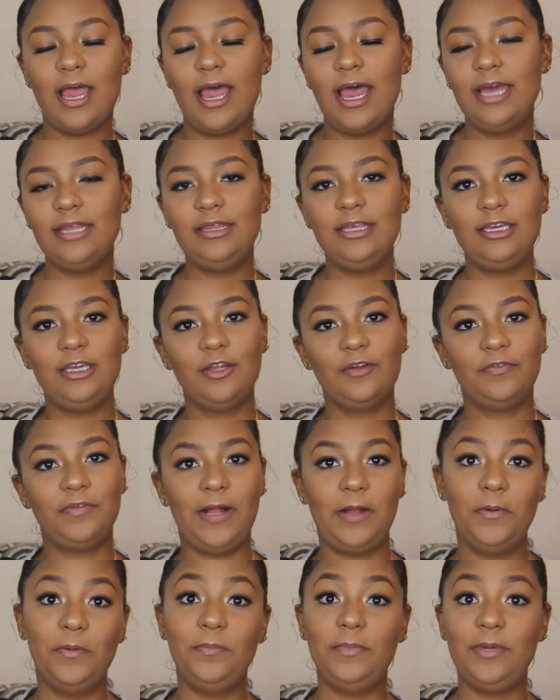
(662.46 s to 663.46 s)
I think your
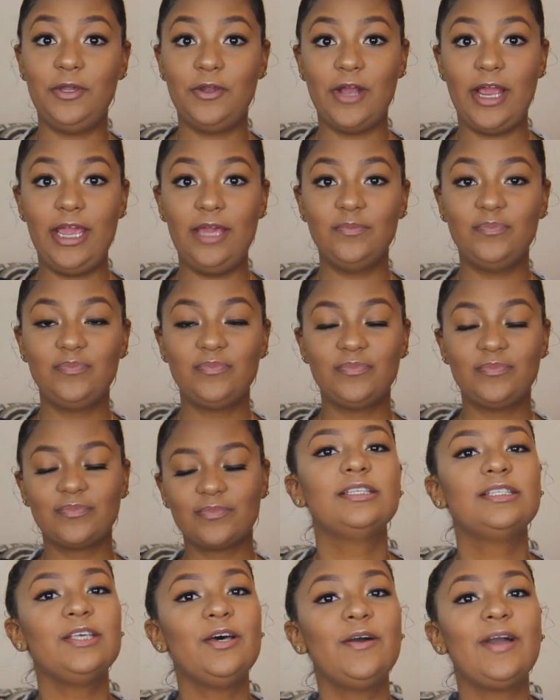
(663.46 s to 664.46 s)
flight will be great.
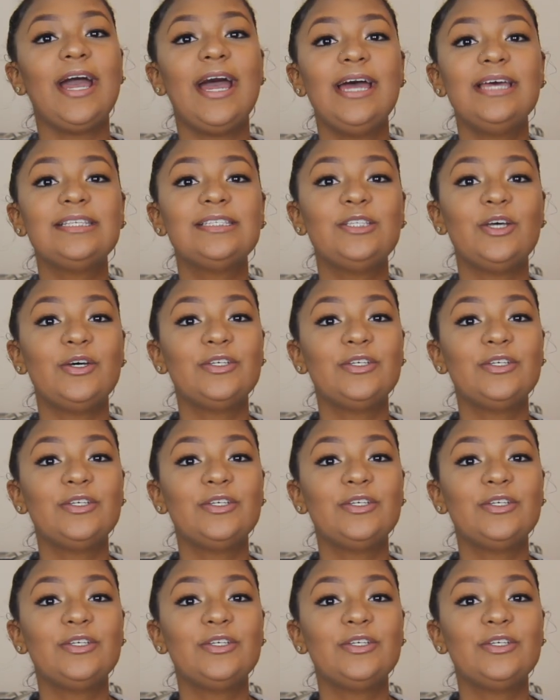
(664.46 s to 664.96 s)
So guys,